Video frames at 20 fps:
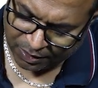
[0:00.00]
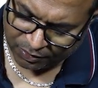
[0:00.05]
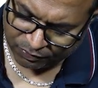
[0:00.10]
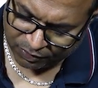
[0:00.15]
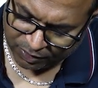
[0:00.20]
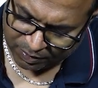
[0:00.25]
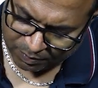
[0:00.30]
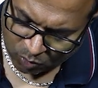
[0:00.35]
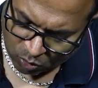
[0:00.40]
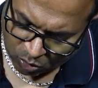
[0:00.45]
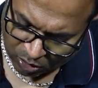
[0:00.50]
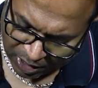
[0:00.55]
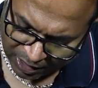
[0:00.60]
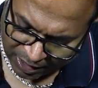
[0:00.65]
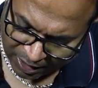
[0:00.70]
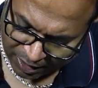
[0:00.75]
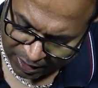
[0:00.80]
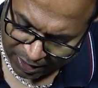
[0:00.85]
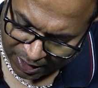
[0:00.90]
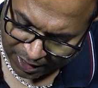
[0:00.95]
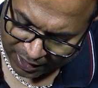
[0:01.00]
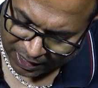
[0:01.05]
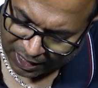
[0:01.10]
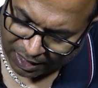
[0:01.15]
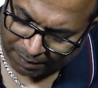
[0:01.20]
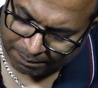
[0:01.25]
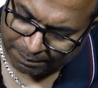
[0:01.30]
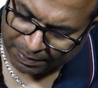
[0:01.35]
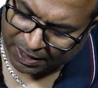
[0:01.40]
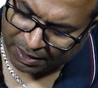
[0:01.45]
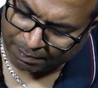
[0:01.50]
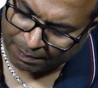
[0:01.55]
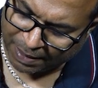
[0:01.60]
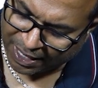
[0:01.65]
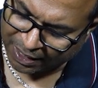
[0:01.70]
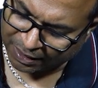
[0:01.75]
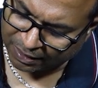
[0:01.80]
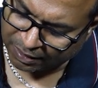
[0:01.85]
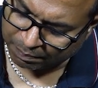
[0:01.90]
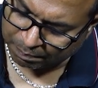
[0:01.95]
femoral hernia can appear
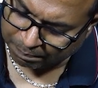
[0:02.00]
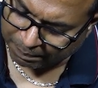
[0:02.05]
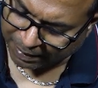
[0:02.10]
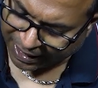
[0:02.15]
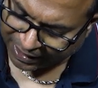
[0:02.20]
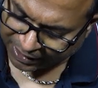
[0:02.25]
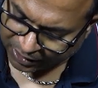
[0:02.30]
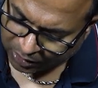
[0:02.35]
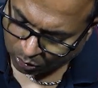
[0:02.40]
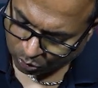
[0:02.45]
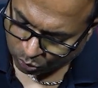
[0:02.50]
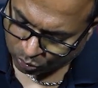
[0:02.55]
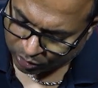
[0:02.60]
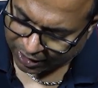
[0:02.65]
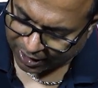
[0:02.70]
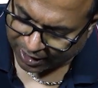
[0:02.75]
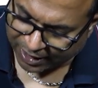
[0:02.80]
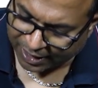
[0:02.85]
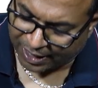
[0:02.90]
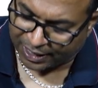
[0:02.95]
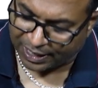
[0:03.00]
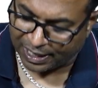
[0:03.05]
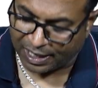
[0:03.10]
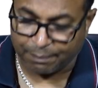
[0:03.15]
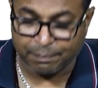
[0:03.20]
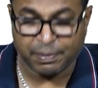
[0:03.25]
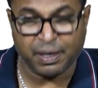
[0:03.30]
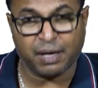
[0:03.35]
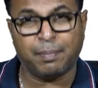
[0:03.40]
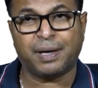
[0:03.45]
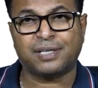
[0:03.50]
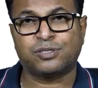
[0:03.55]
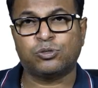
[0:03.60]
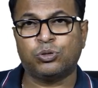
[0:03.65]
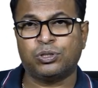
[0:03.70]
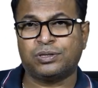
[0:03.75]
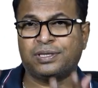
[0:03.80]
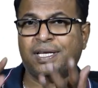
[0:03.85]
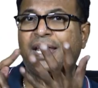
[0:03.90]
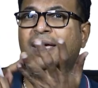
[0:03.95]
back, pantaloon hernia can appear back. So
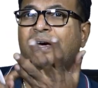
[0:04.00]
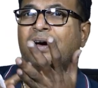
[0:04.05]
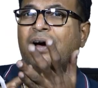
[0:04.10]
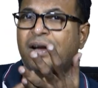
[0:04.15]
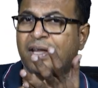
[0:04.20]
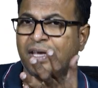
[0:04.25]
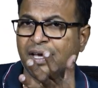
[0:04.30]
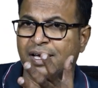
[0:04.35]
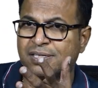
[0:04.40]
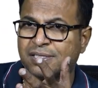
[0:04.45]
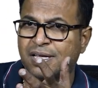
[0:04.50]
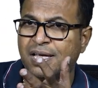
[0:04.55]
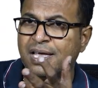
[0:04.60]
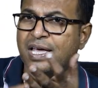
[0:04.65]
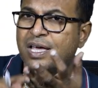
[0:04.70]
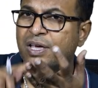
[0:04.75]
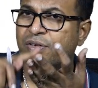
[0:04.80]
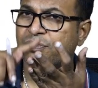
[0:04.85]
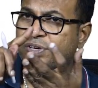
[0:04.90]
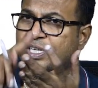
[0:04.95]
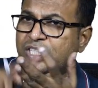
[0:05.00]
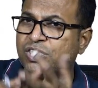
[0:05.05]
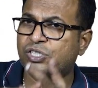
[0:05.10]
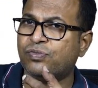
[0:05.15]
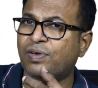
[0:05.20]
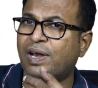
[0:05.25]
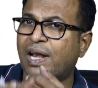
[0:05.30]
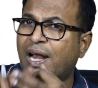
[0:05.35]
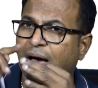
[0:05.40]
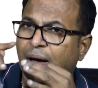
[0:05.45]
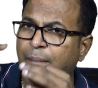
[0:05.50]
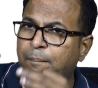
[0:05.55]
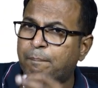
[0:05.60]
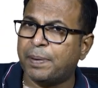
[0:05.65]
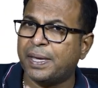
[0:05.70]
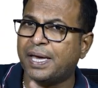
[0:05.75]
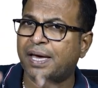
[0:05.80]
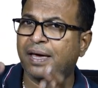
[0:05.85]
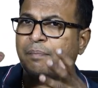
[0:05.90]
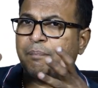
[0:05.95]
the three hernias which will
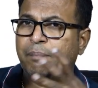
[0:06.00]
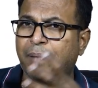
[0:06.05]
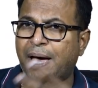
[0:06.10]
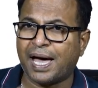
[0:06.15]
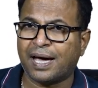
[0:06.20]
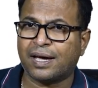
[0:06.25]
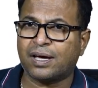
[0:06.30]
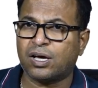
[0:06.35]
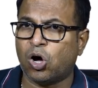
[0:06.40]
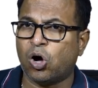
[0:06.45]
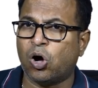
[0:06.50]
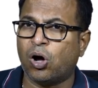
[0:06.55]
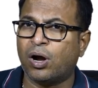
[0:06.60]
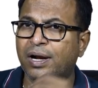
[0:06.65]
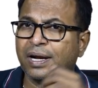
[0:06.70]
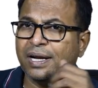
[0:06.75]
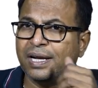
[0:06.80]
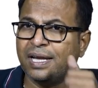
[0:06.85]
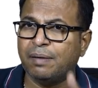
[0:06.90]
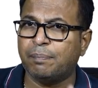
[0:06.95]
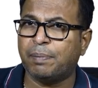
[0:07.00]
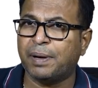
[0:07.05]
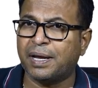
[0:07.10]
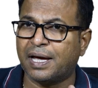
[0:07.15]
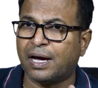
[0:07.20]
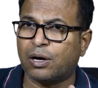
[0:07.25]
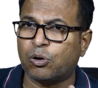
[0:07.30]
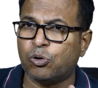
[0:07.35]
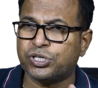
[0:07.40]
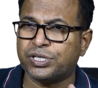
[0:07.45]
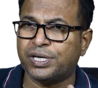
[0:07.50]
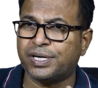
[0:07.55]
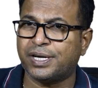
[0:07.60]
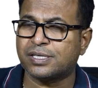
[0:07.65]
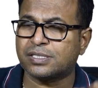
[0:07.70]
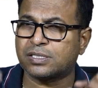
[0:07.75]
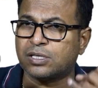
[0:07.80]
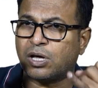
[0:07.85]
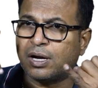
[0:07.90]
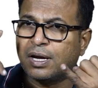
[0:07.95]
appear back on deep ring occlusion
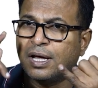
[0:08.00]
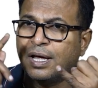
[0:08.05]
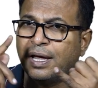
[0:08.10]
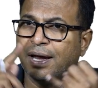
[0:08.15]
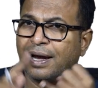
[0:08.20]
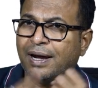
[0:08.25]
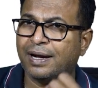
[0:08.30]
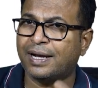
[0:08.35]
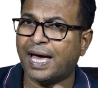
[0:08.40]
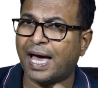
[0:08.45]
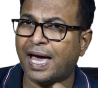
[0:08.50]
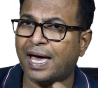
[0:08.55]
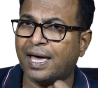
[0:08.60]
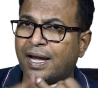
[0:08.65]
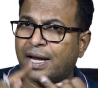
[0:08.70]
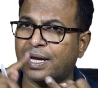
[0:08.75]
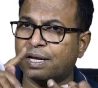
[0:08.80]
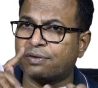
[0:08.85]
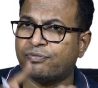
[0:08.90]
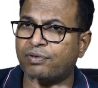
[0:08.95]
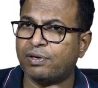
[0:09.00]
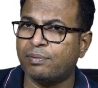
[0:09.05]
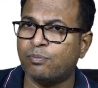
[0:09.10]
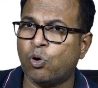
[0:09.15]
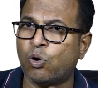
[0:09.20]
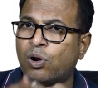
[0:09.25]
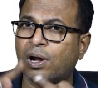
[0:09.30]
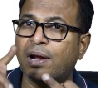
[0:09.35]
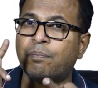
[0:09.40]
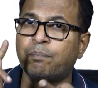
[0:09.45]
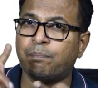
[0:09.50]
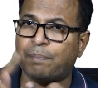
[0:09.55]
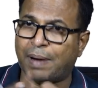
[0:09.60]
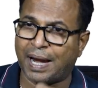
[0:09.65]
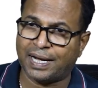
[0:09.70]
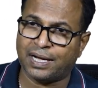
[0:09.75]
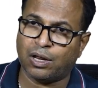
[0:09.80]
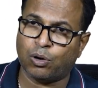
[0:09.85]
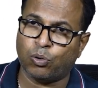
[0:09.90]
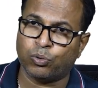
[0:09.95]
test are direct, femoral,
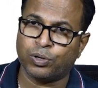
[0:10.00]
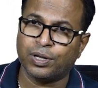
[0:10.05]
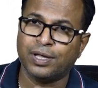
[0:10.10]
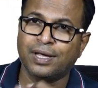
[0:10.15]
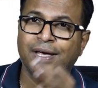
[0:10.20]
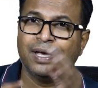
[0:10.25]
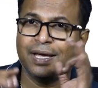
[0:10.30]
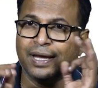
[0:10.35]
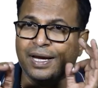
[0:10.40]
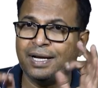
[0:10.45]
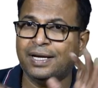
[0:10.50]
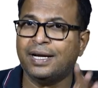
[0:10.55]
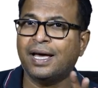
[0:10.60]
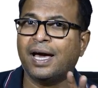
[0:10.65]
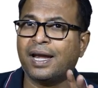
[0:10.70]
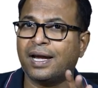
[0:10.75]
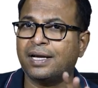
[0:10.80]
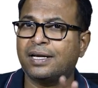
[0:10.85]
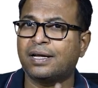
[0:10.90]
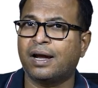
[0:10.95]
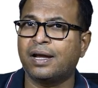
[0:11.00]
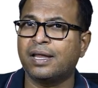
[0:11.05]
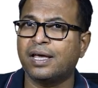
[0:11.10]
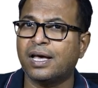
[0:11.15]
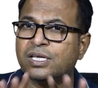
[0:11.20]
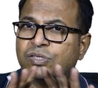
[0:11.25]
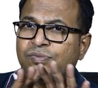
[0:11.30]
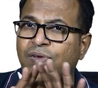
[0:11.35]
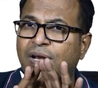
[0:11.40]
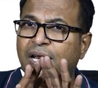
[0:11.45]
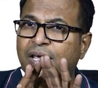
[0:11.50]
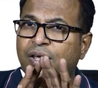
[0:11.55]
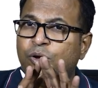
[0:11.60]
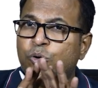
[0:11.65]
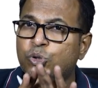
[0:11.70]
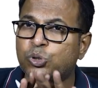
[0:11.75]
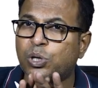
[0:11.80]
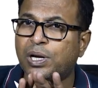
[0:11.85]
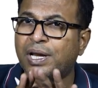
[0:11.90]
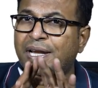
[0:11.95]
pantaloon. Indirect hernias will
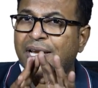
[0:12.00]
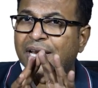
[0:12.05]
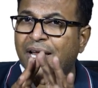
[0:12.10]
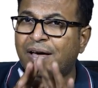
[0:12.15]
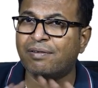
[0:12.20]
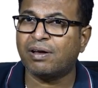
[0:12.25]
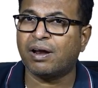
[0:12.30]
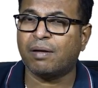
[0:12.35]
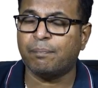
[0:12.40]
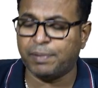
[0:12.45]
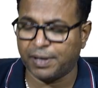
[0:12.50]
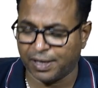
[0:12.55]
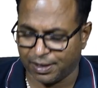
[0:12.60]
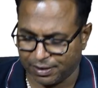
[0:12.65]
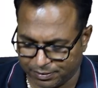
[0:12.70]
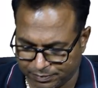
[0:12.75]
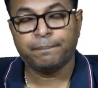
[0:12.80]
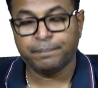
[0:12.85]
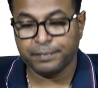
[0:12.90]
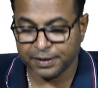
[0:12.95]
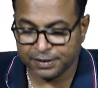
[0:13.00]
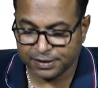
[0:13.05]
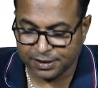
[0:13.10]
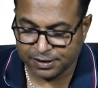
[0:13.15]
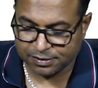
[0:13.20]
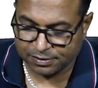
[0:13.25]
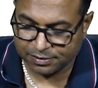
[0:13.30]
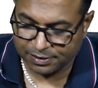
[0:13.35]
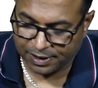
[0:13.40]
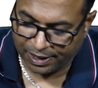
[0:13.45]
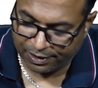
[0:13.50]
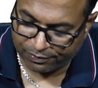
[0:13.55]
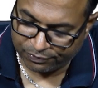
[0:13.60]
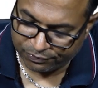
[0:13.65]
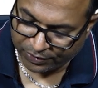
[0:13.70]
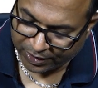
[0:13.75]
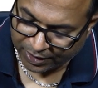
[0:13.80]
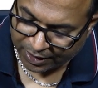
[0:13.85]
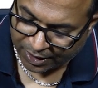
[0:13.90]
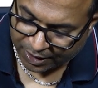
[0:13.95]
usually never appear. This is three
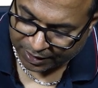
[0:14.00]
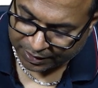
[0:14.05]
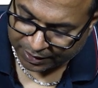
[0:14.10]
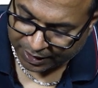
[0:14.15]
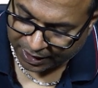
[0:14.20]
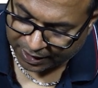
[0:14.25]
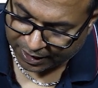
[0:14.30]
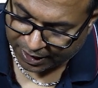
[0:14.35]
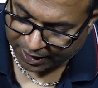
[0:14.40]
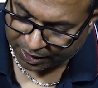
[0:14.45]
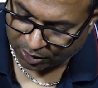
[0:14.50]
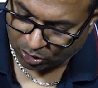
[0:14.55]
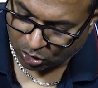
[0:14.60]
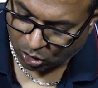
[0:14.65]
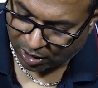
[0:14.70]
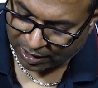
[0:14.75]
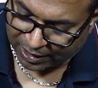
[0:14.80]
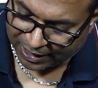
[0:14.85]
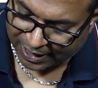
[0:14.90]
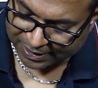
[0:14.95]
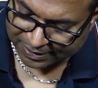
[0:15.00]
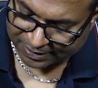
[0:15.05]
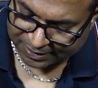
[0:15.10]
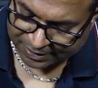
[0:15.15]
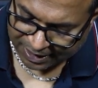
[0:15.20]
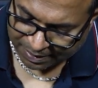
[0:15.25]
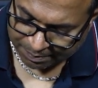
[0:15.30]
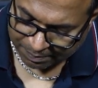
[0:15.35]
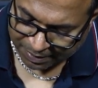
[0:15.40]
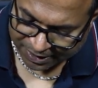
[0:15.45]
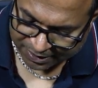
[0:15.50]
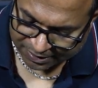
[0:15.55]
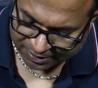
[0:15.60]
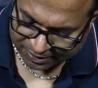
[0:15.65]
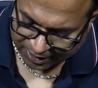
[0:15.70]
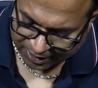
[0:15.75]
finger technique called as Zieman's